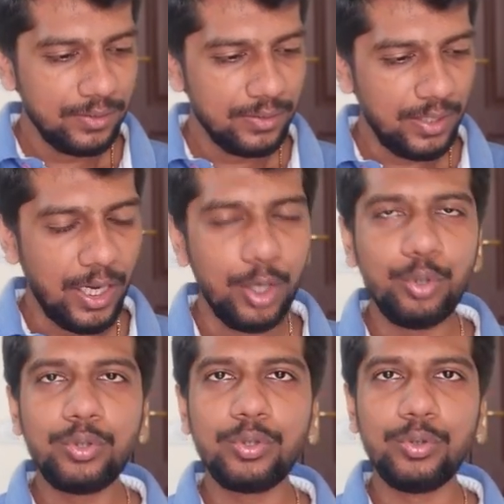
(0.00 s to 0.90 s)

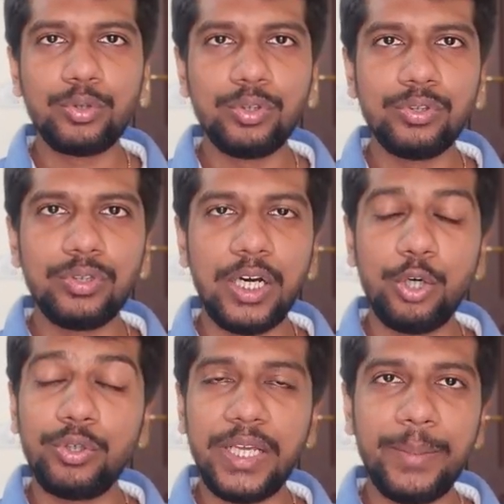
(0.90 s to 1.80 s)
How
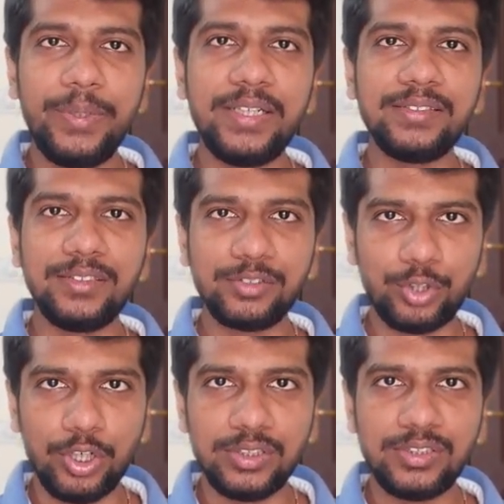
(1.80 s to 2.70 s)
diabetes is
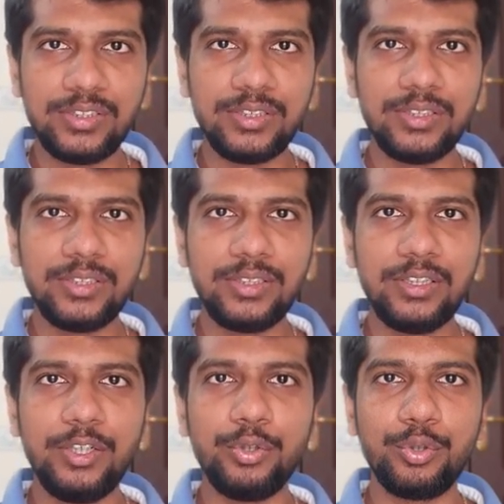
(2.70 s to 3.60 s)
caused
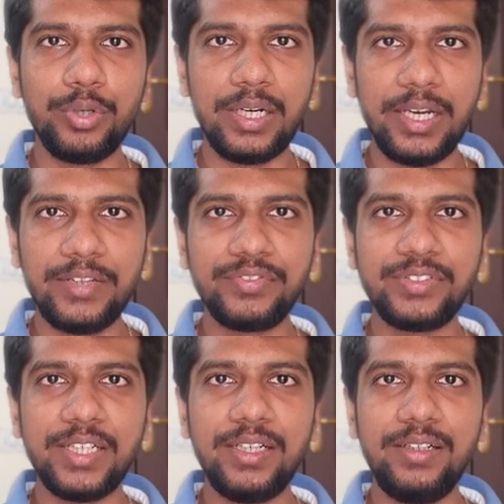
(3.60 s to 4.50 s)
due to our
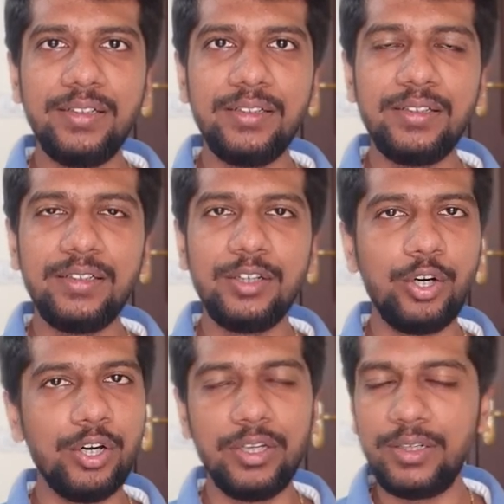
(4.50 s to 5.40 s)
lifestyle,
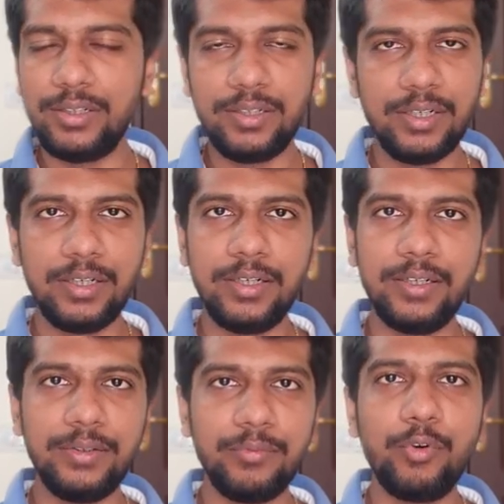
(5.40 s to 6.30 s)
or
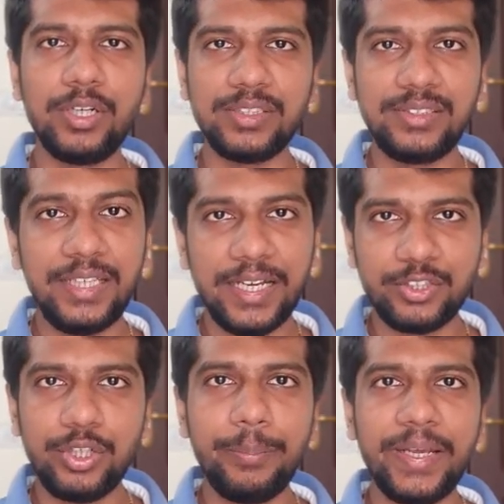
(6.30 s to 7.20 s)
what is the
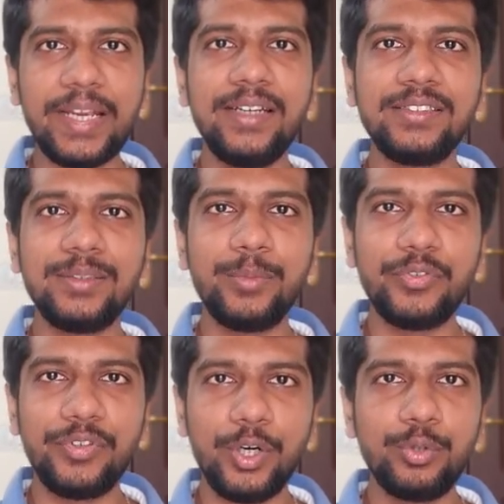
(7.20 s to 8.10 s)
actual mechanism
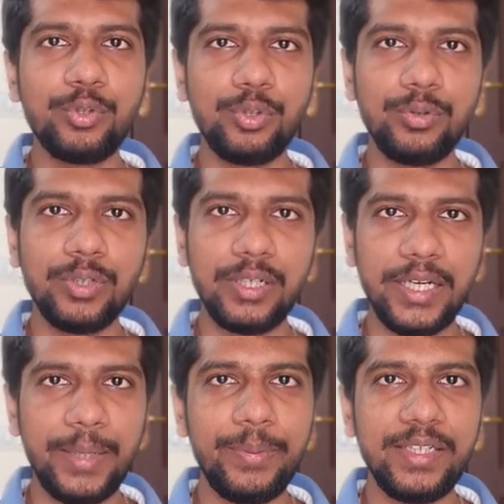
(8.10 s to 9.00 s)
of how
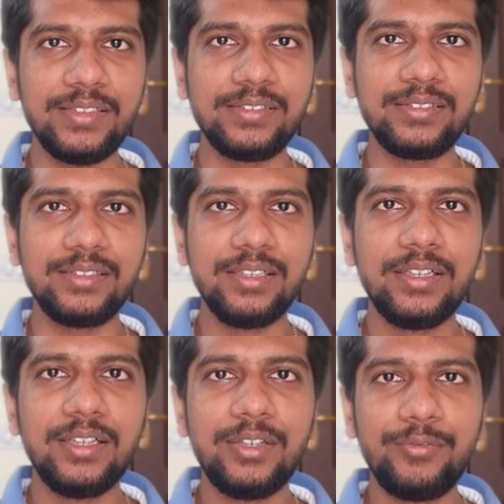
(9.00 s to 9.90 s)
diabetes
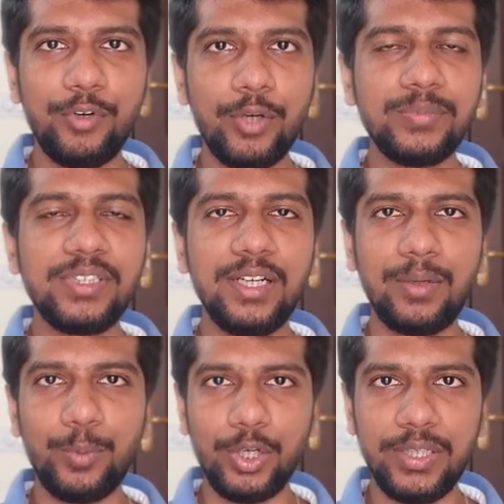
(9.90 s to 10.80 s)
forms in
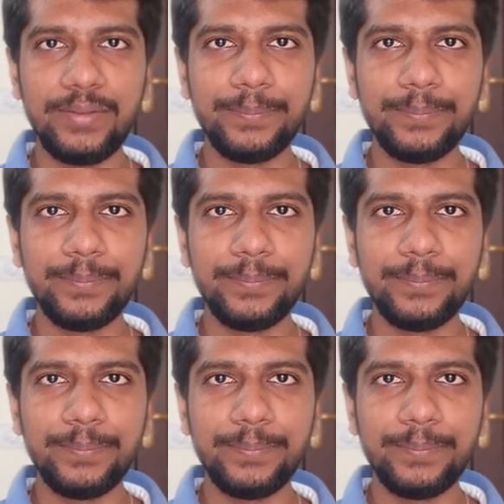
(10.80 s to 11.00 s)
our body,